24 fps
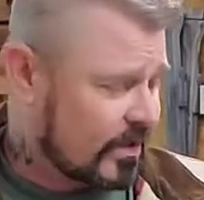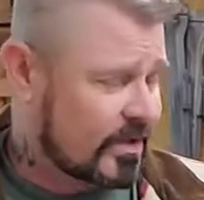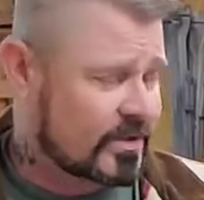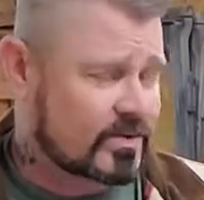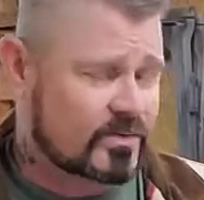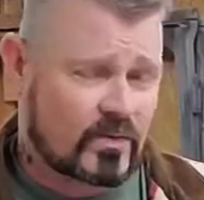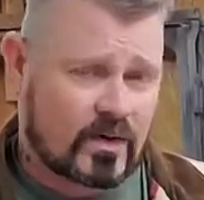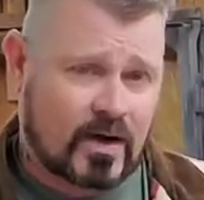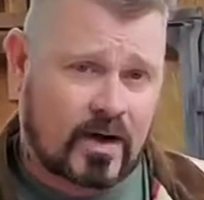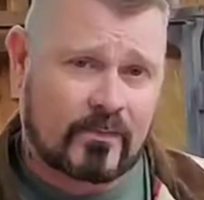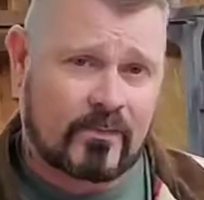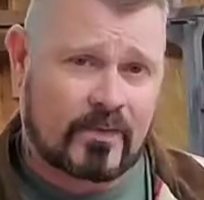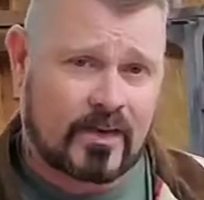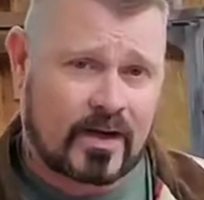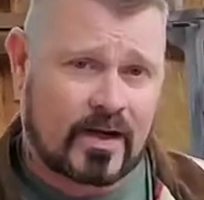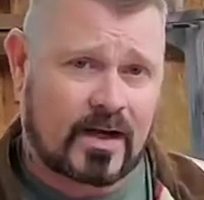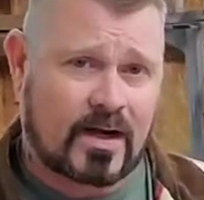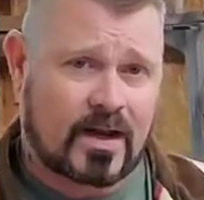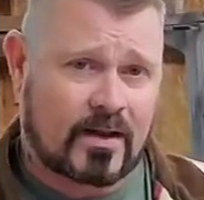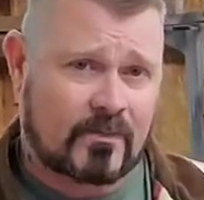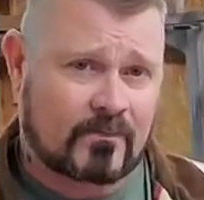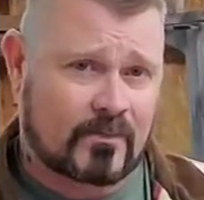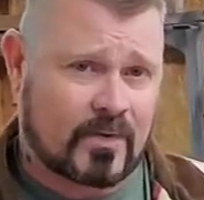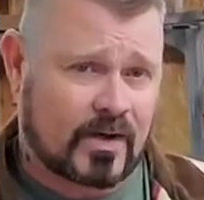That's where I bought a
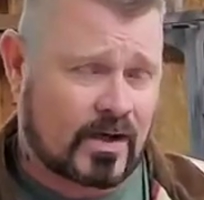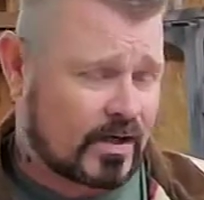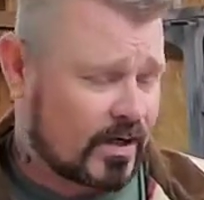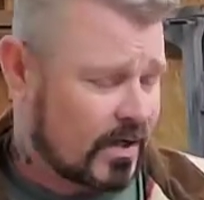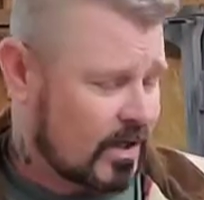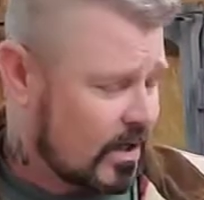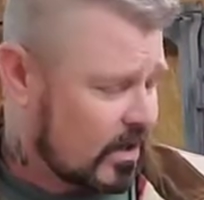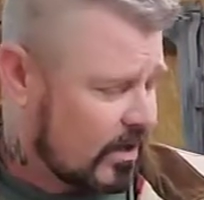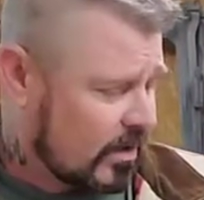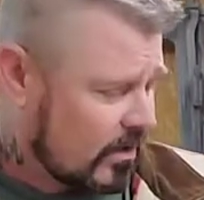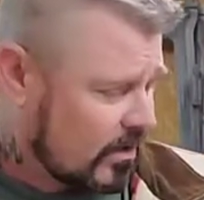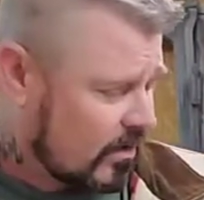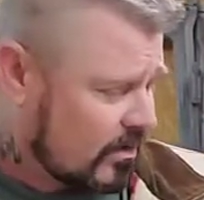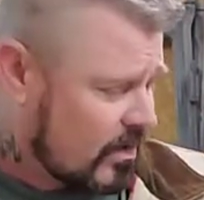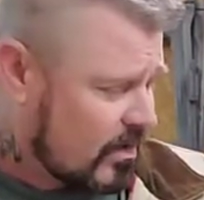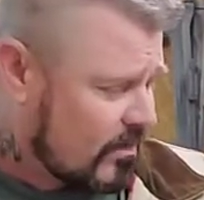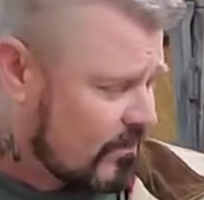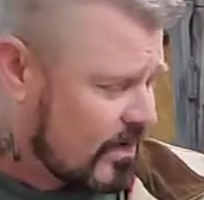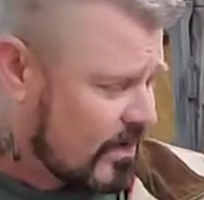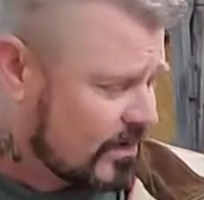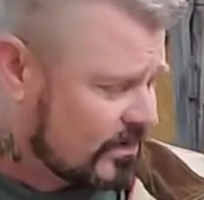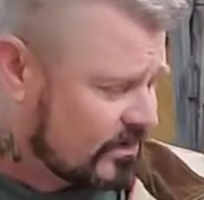lot of my